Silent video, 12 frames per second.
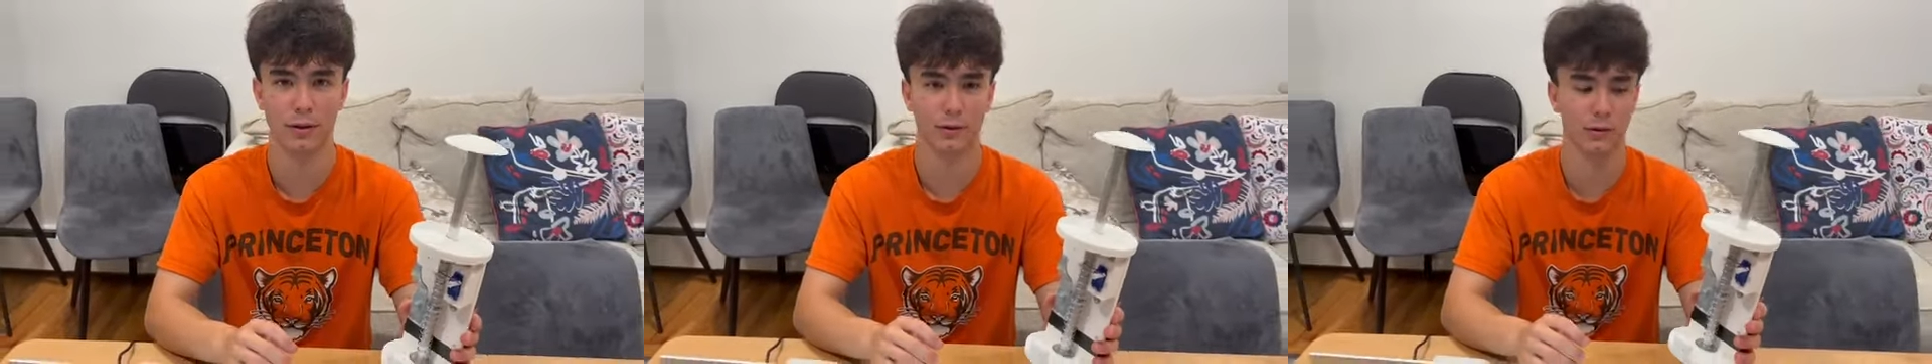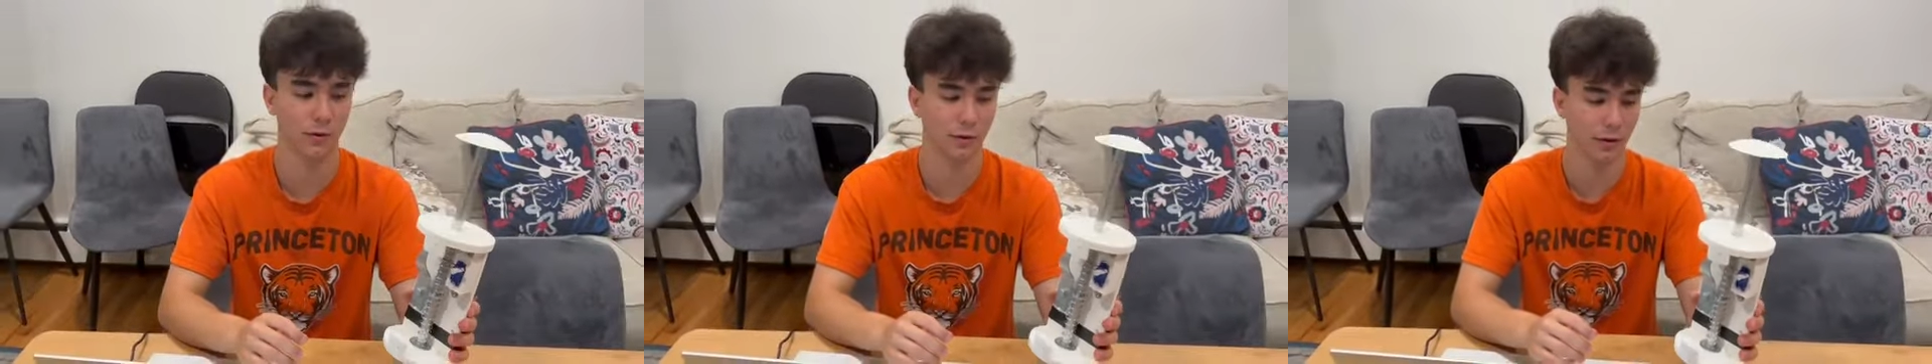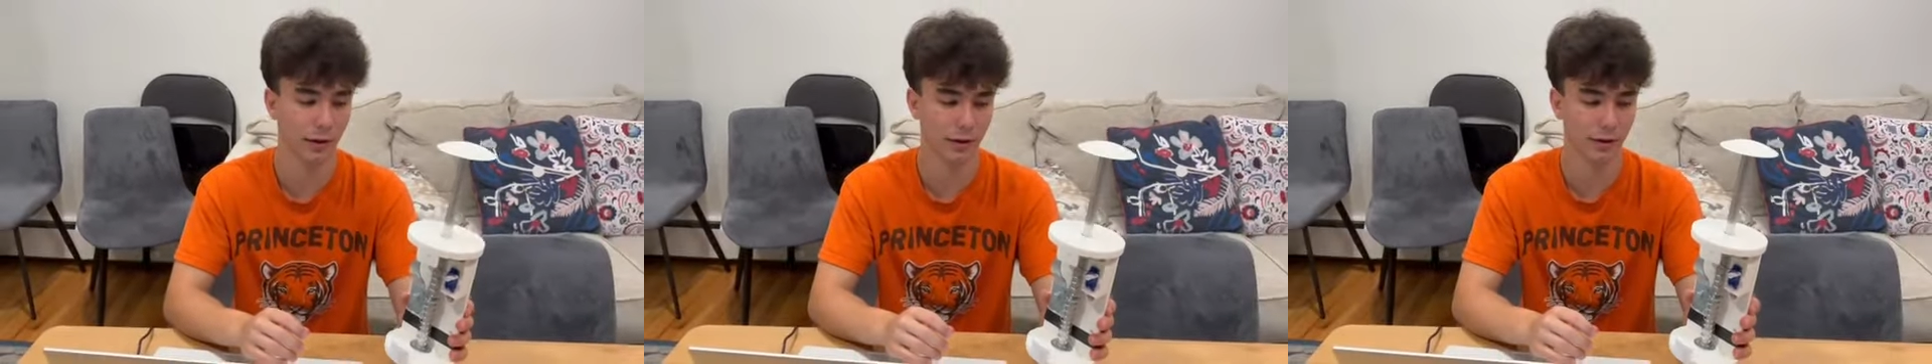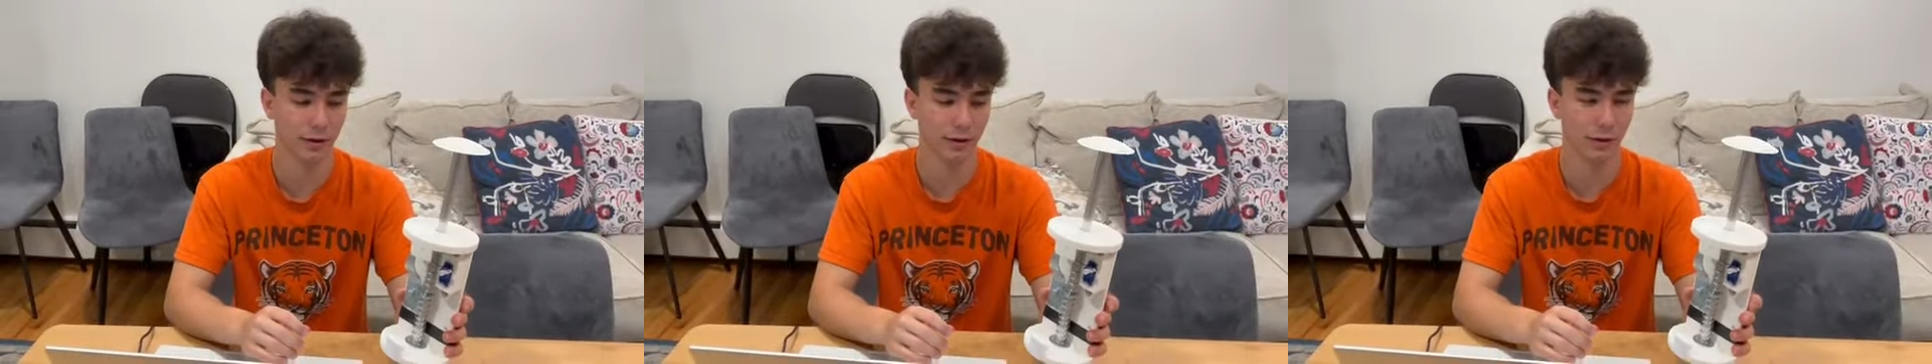
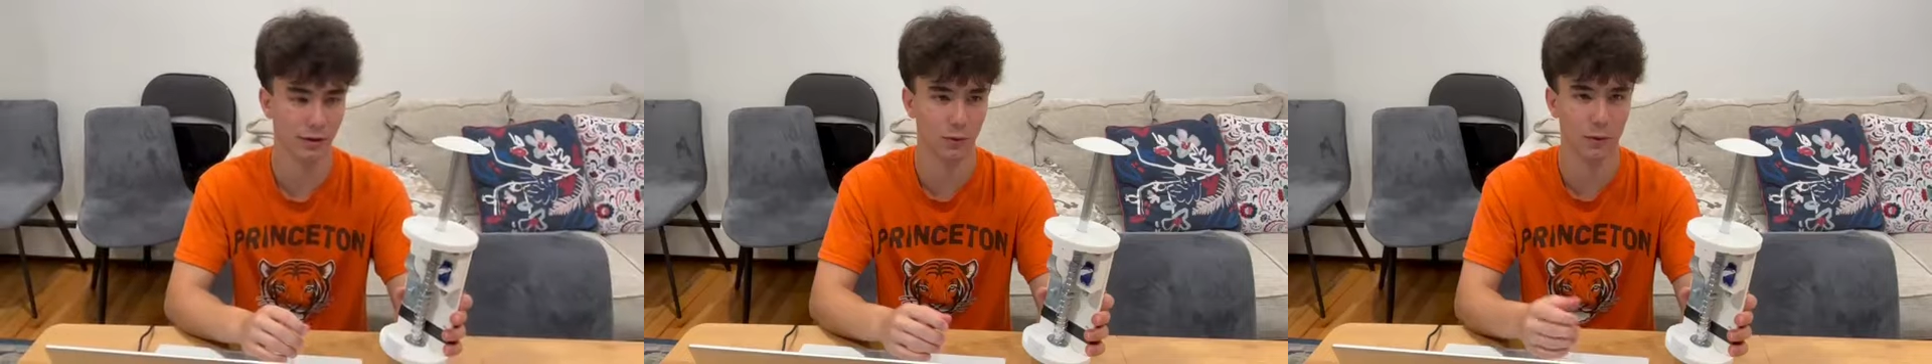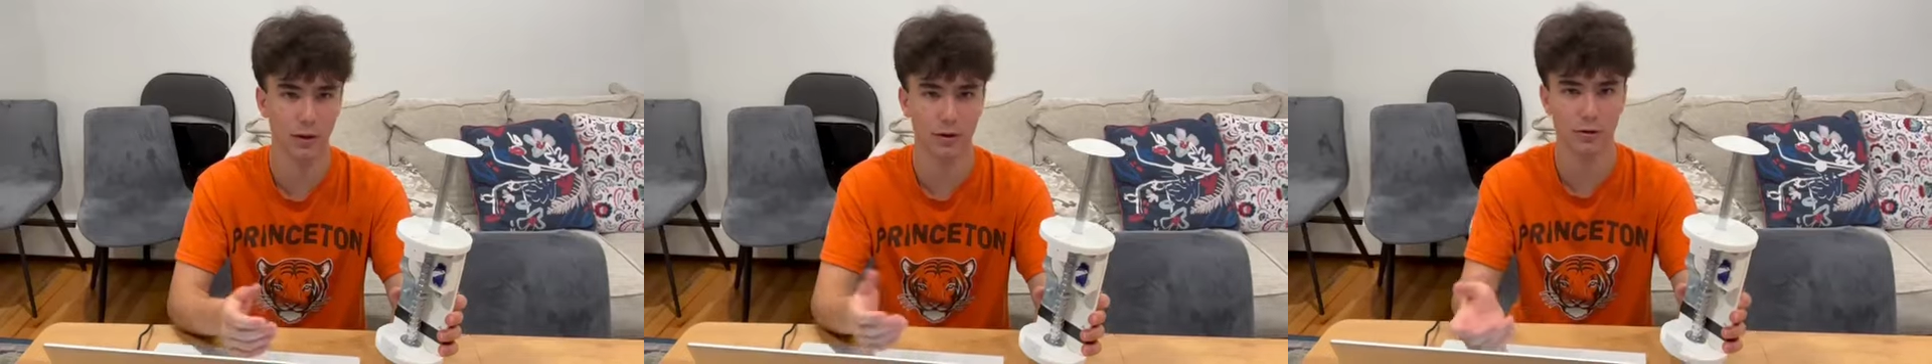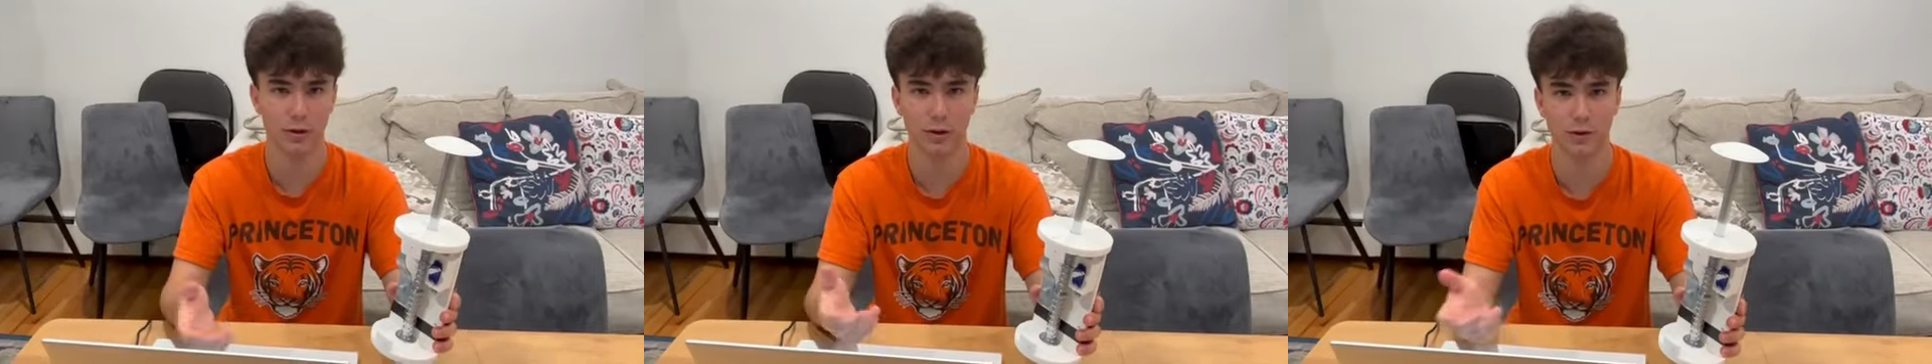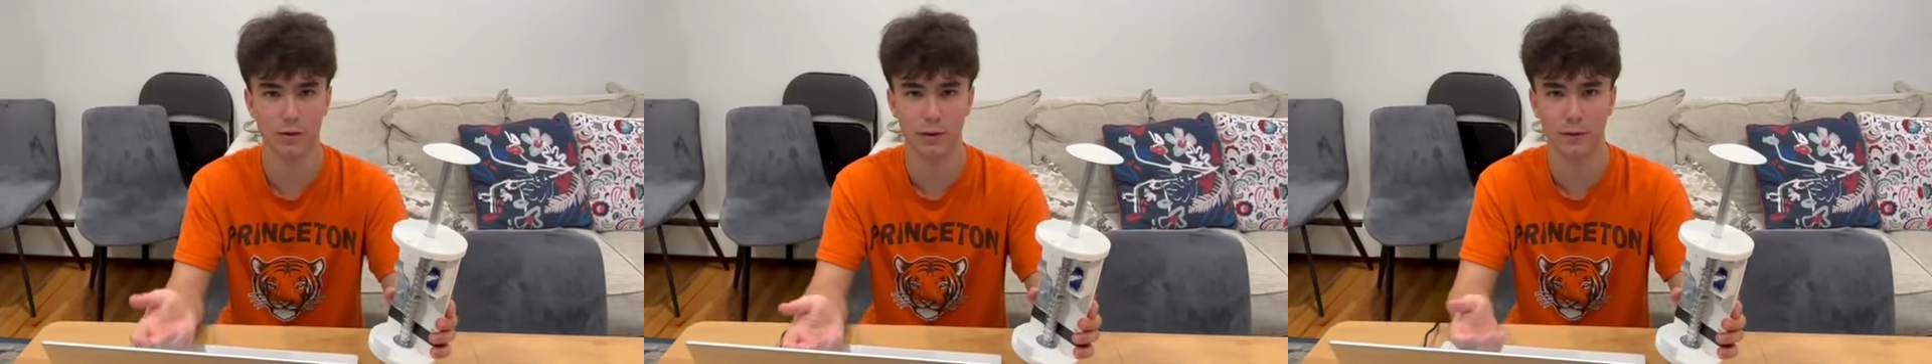the weather
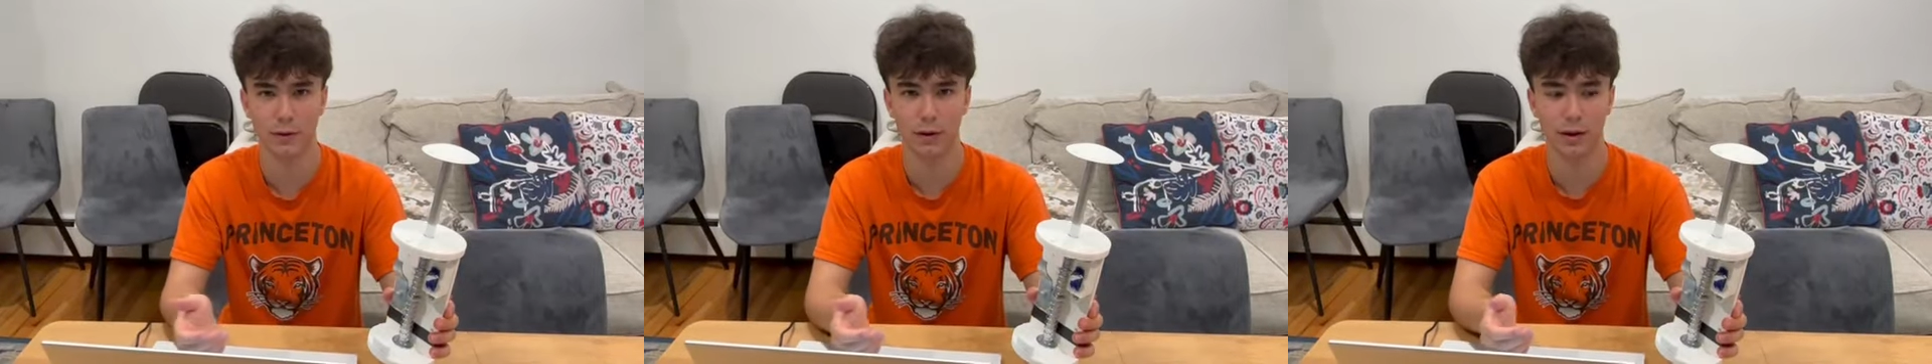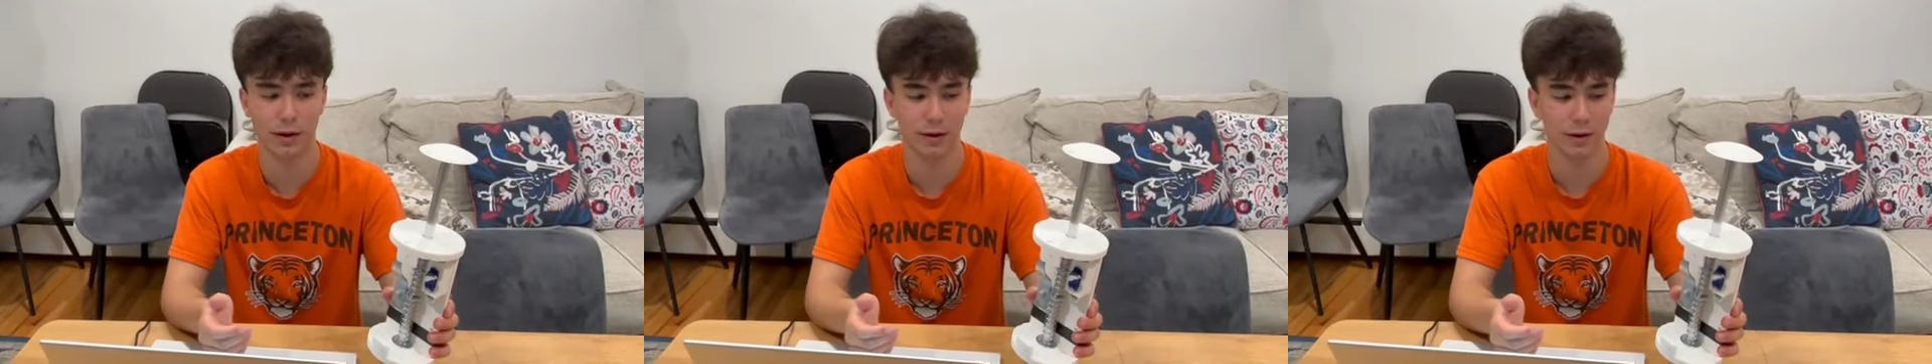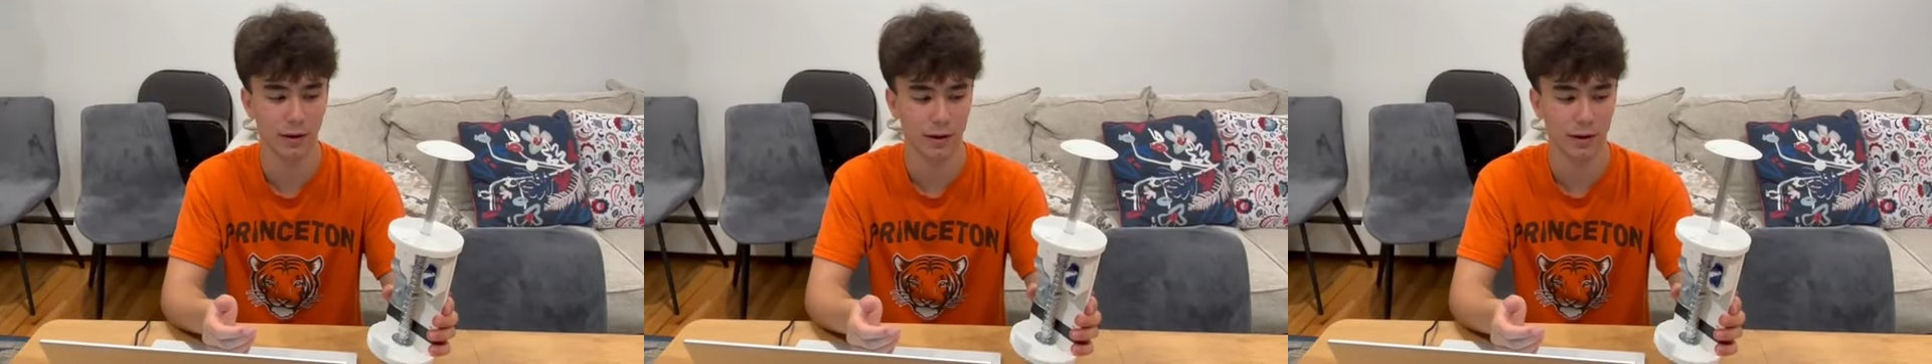changes every day,